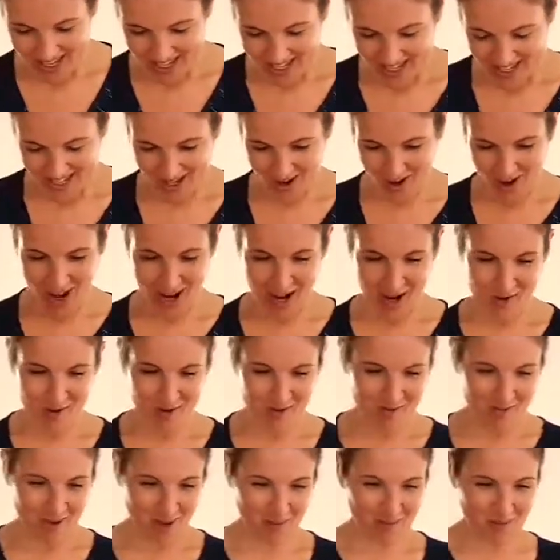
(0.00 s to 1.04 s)
So I
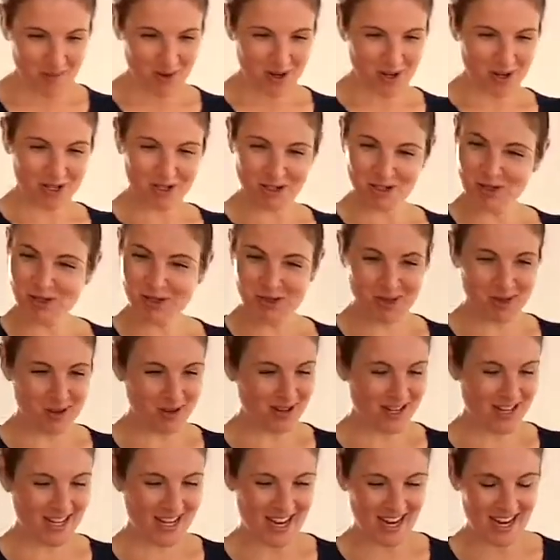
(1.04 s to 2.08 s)
remember
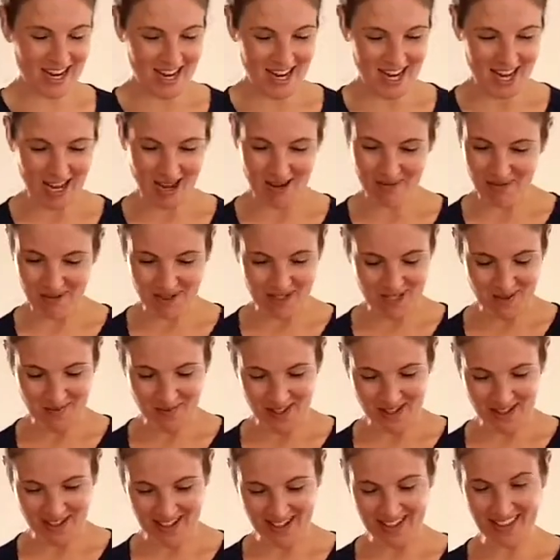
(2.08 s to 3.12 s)
2:30 a.m. or
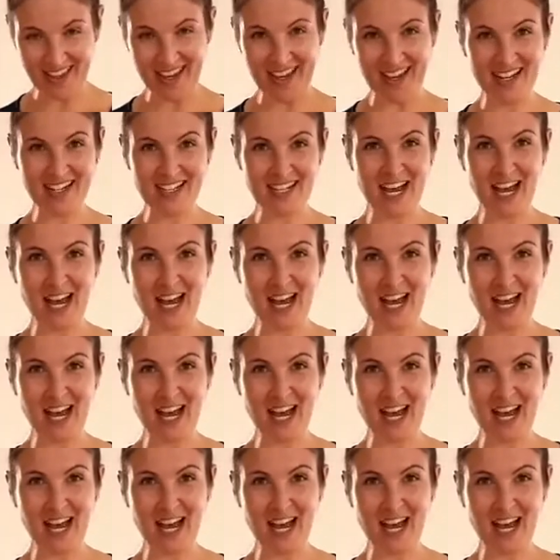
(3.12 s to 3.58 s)
something like that.